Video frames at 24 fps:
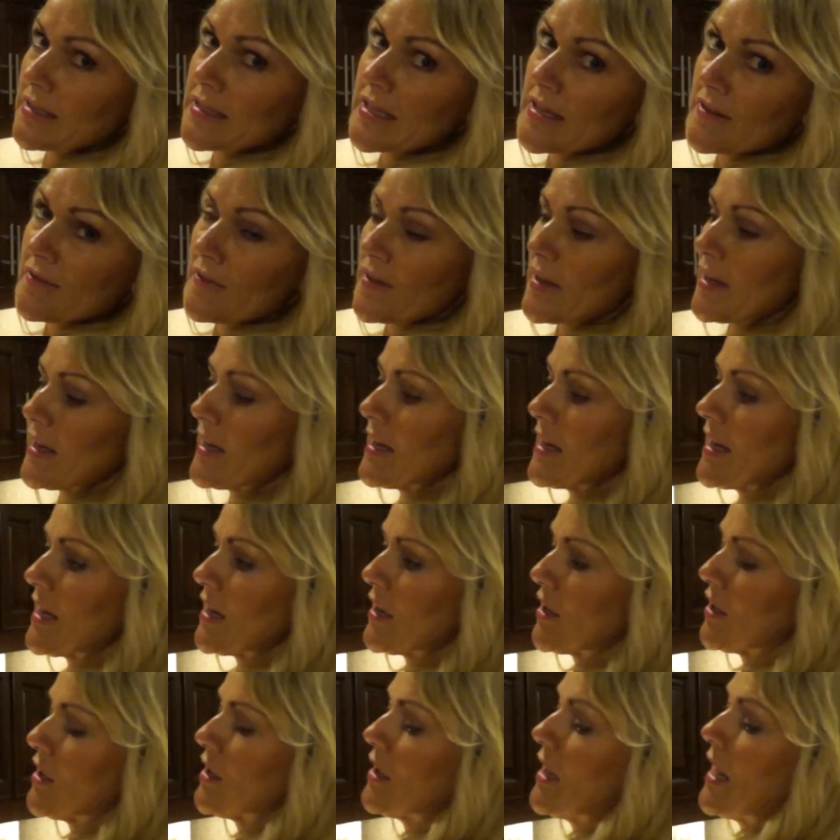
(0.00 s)
TV
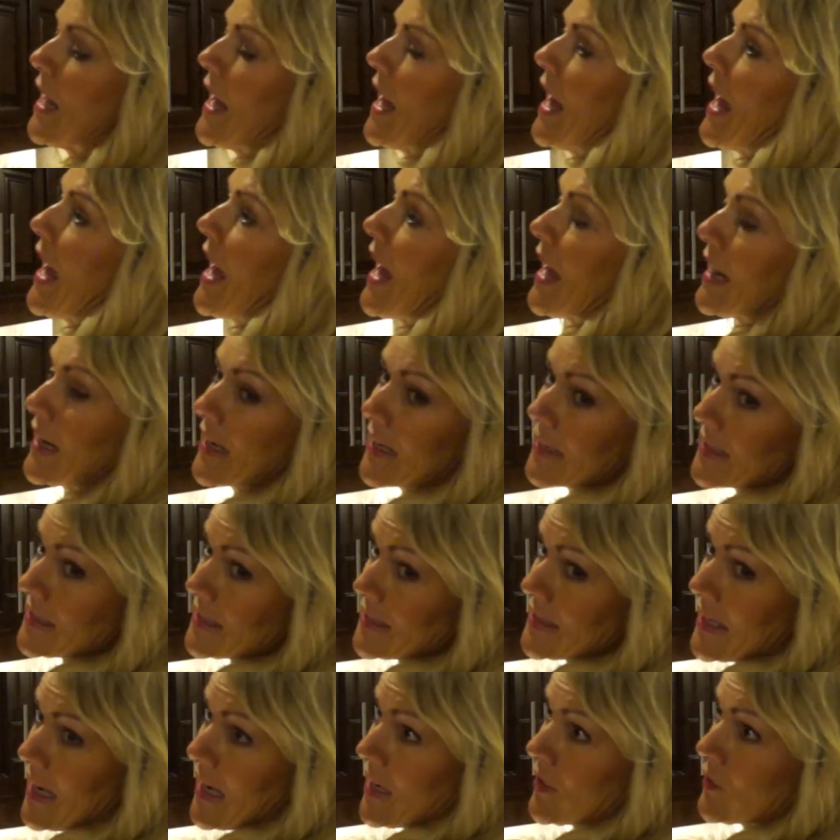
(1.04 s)
here, and
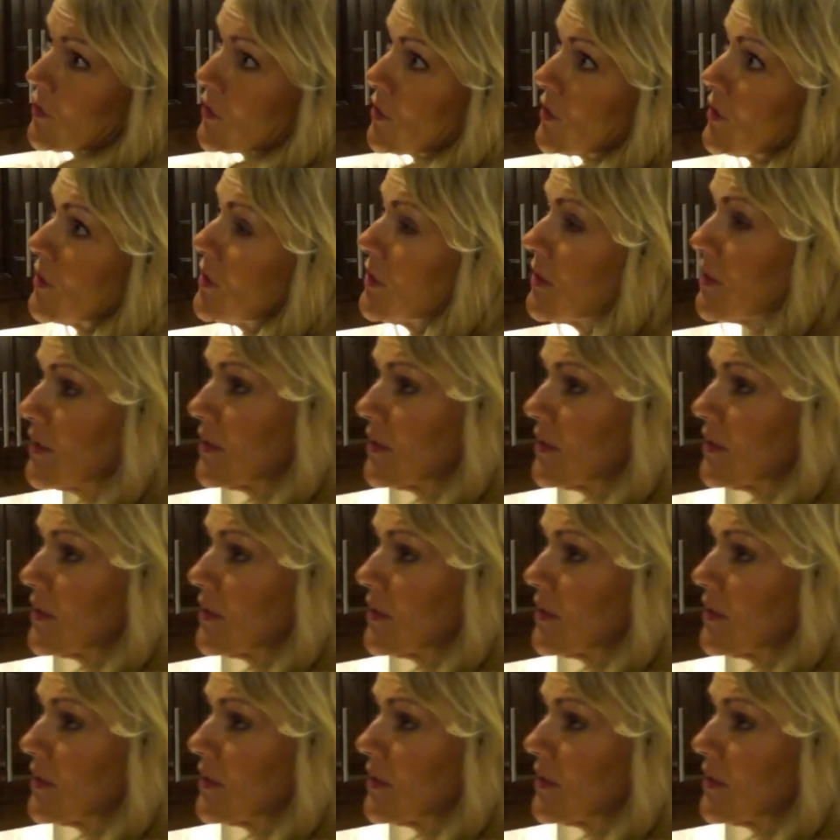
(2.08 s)
standard,